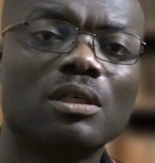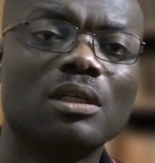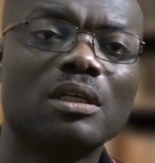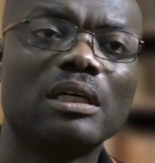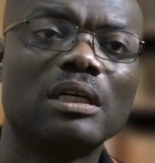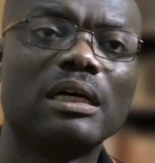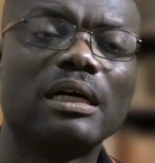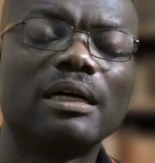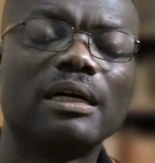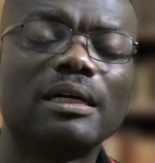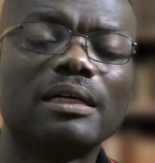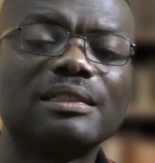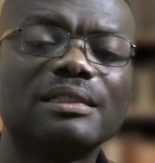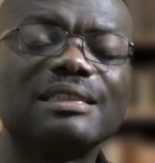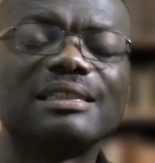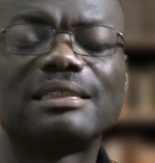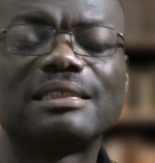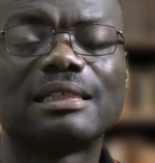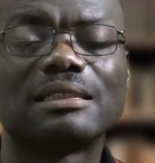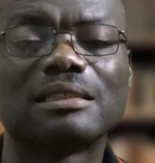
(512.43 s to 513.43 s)

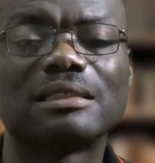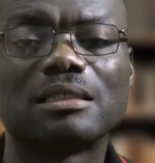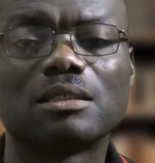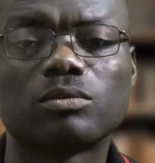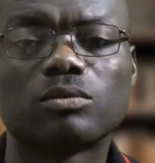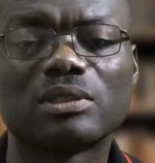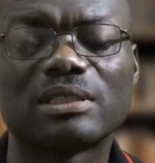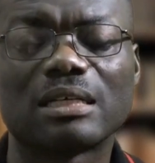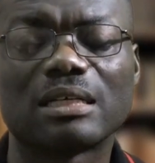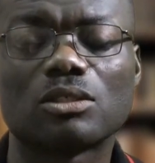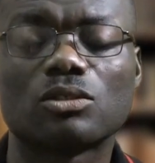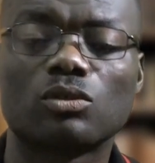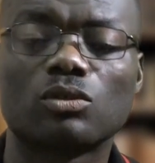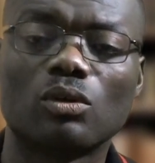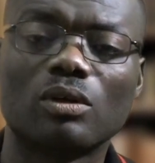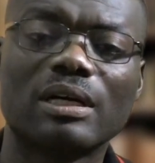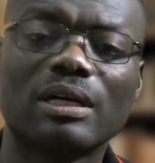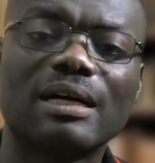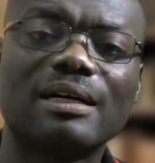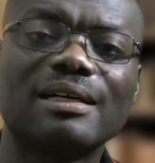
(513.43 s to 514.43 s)
detergents, which are
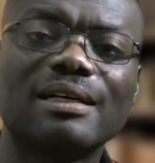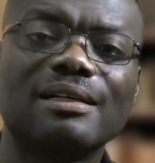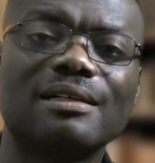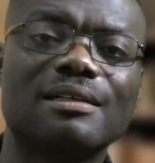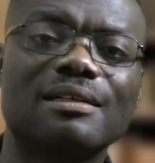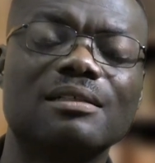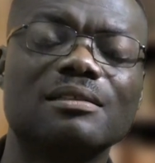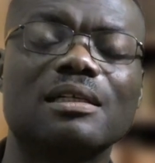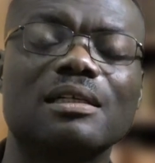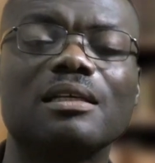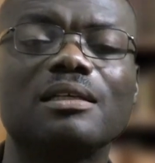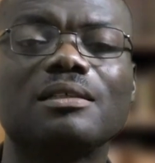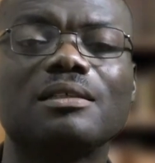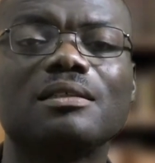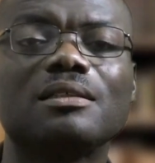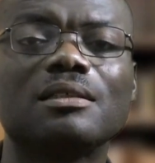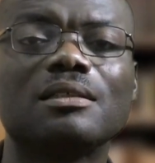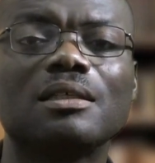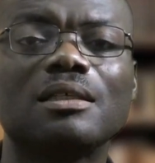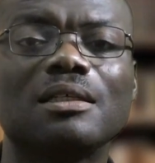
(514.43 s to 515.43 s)
stronger and can
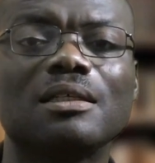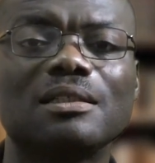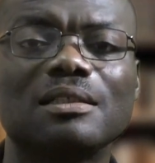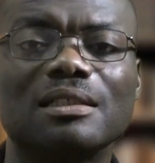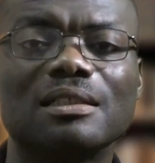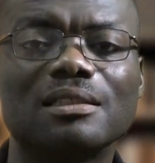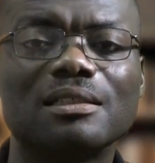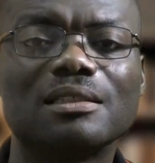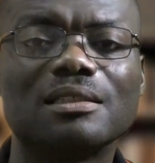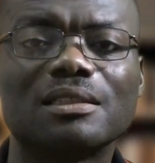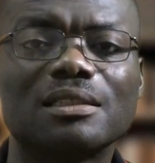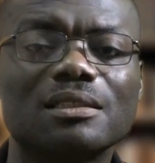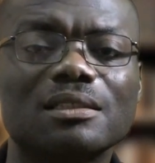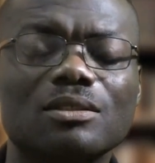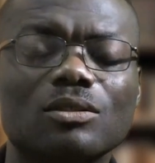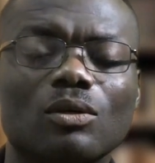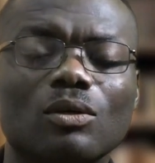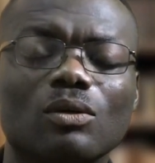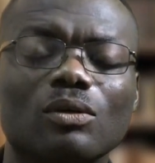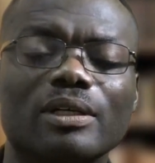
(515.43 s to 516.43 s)
clean the dishes
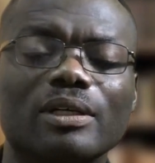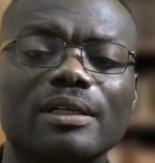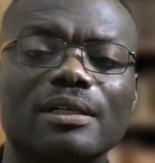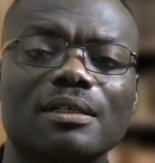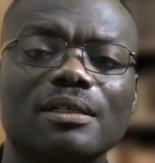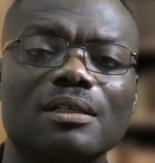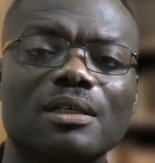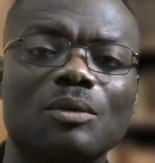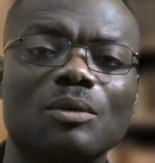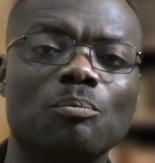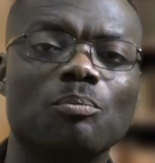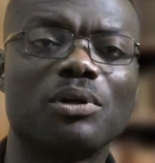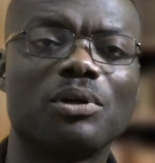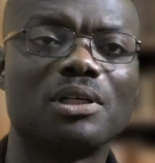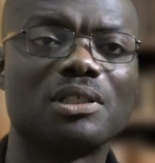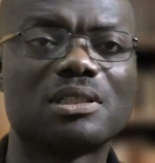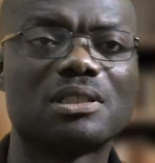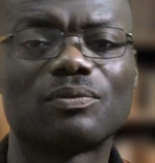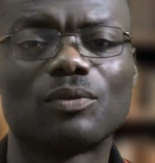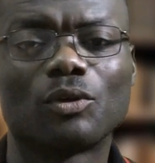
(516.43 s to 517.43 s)
or the
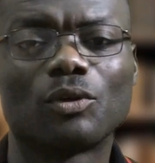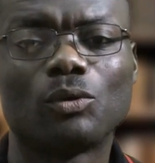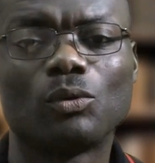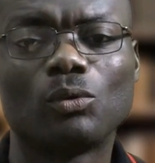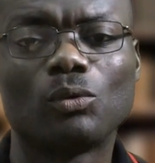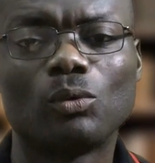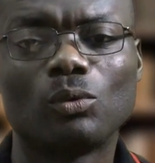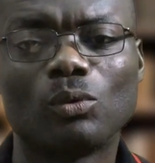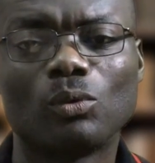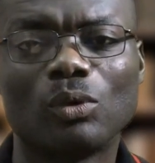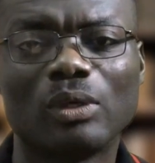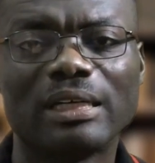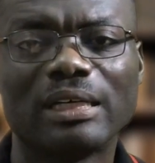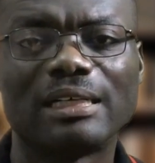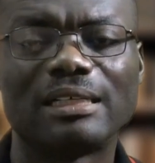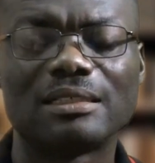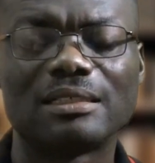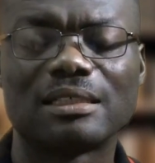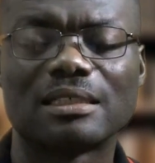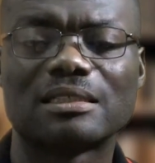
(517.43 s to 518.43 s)
plates for you
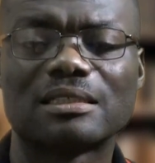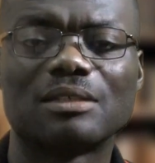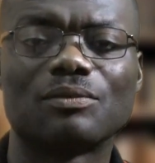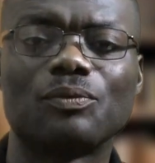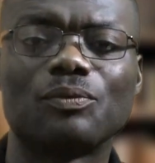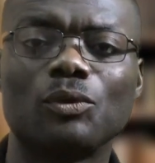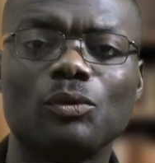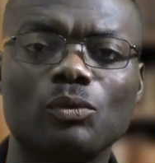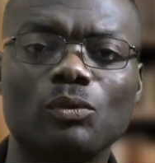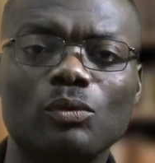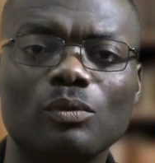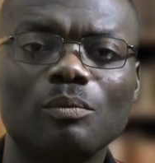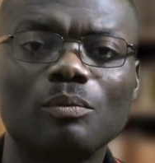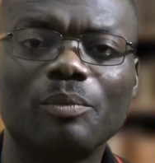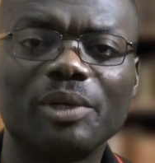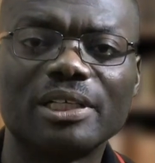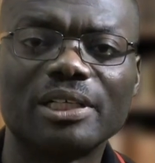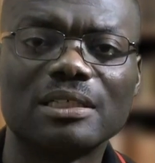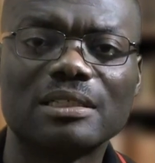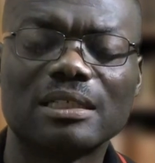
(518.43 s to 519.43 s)
in just a few
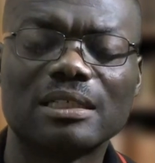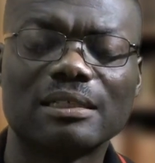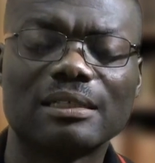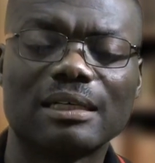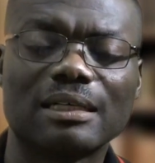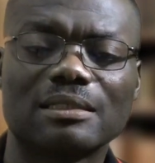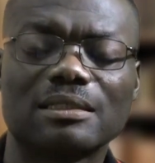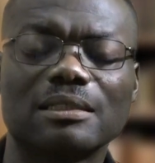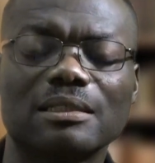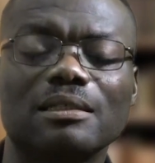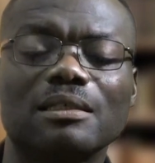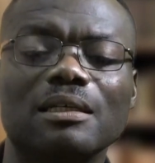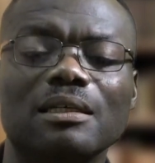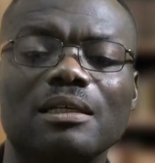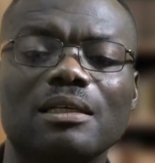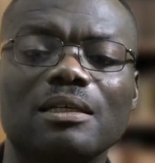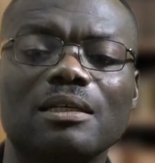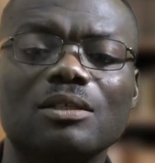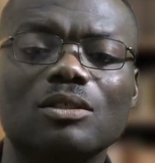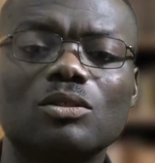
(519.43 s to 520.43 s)
minutes, and that's it.
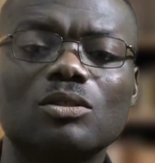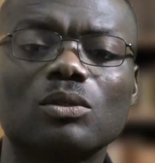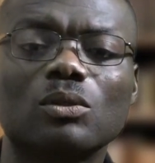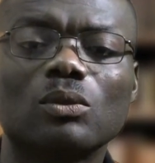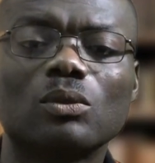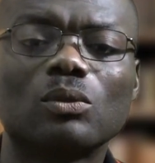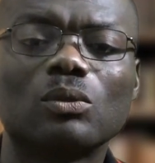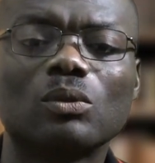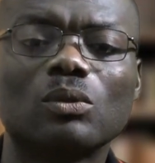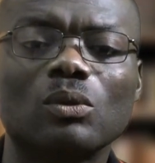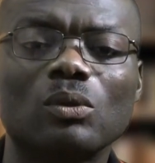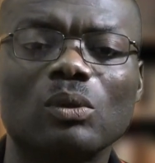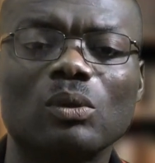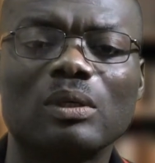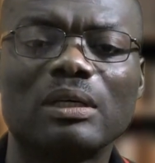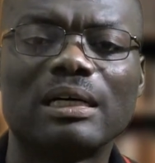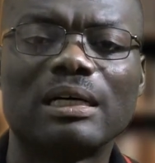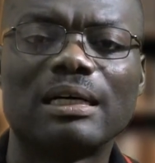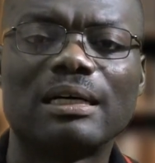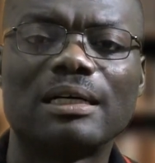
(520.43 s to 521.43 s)
So
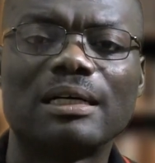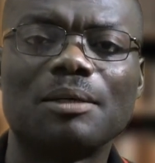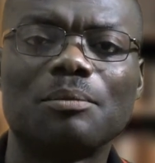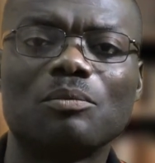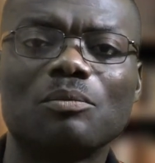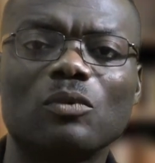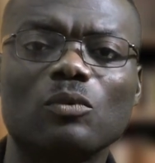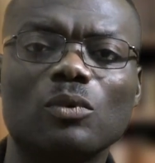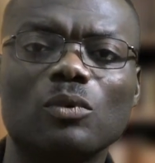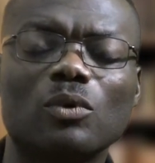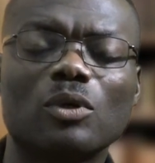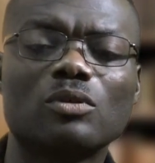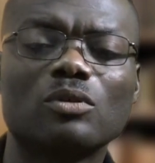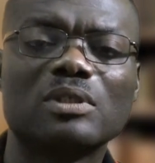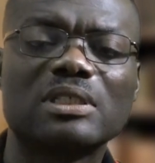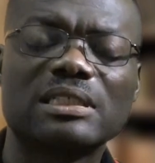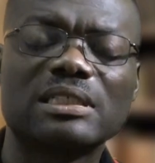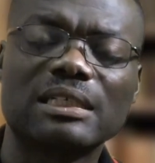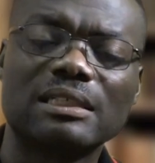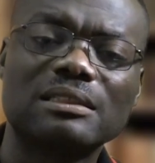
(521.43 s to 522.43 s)
we want to
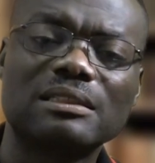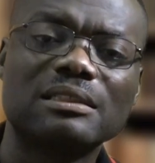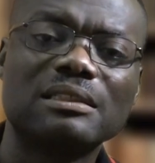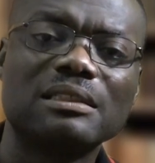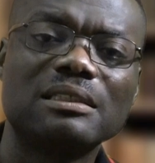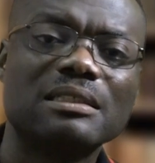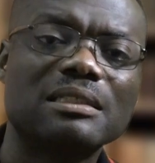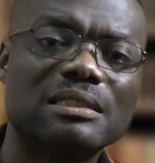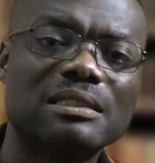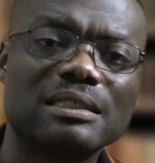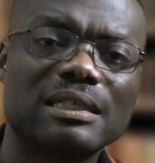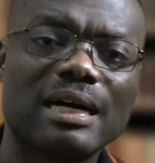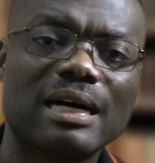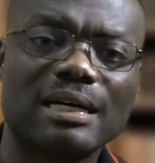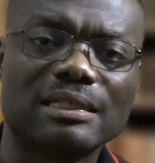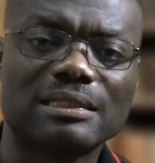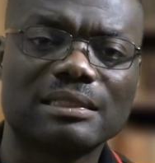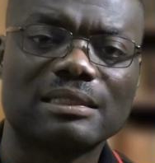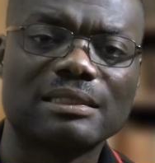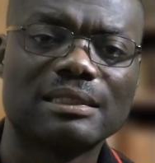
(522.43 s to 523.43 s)
set these
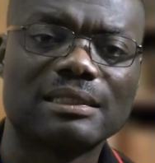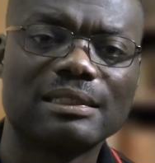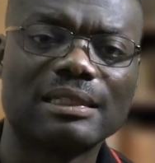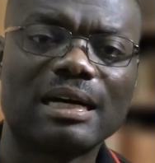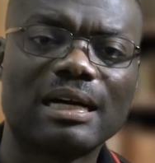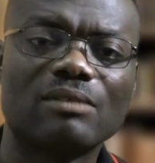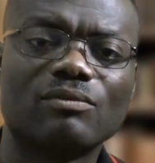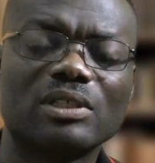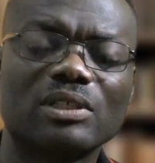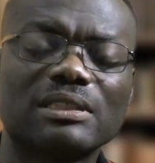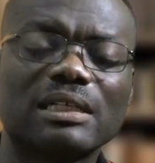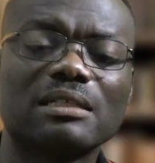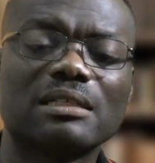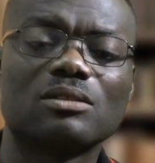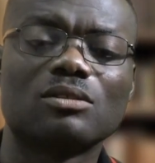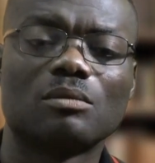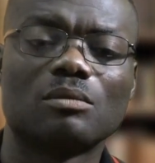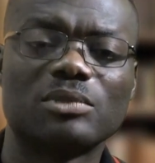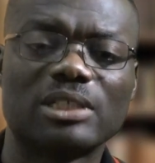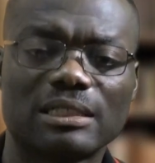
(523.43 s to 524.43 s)
as the advertising
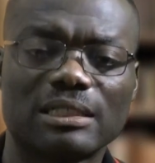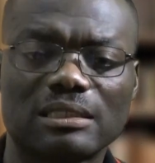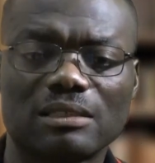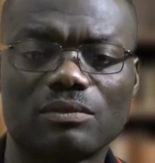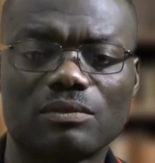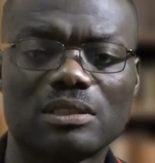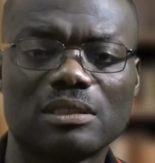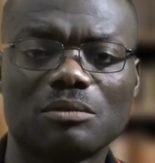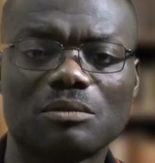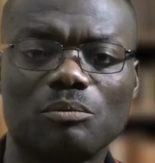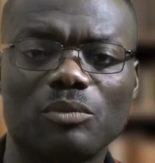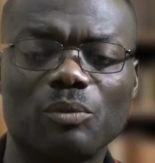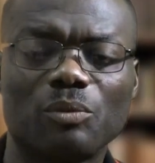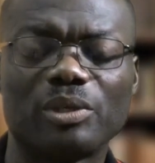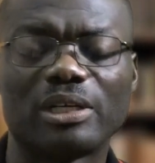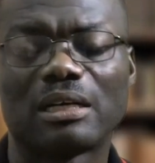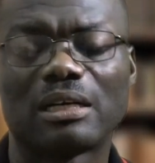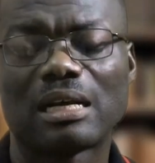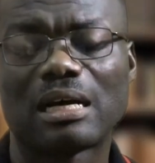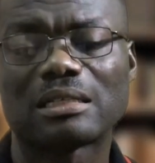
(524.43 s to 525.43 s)
objectives. Maybe
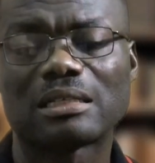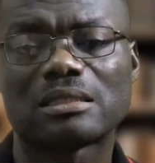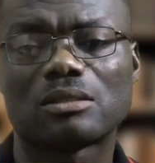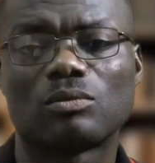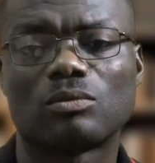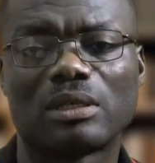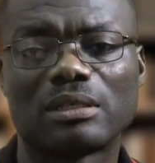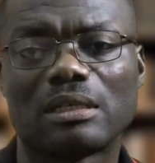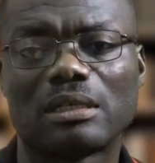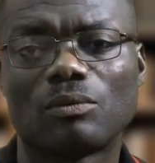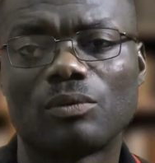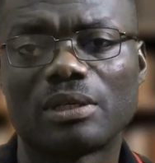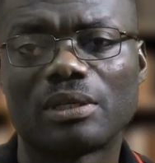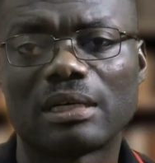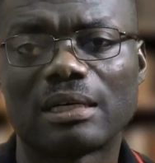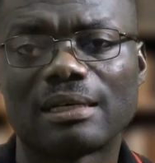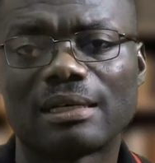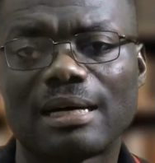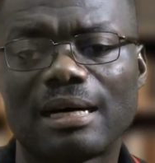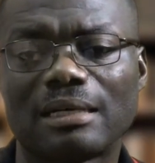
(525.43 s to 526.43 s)
a last one that we
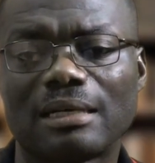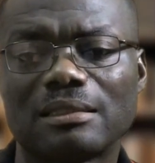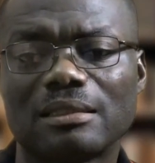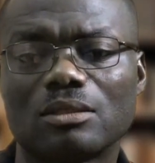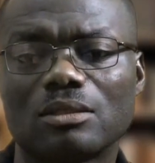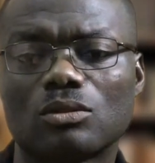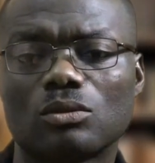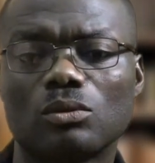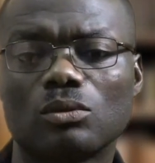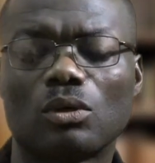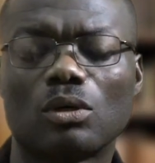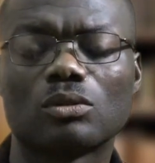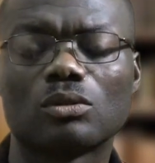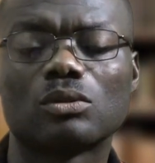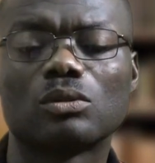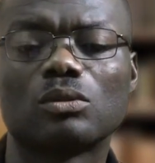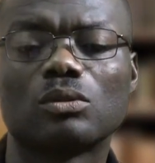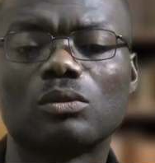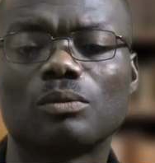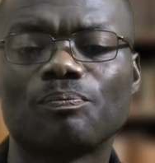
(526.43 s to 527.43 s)
can add is to also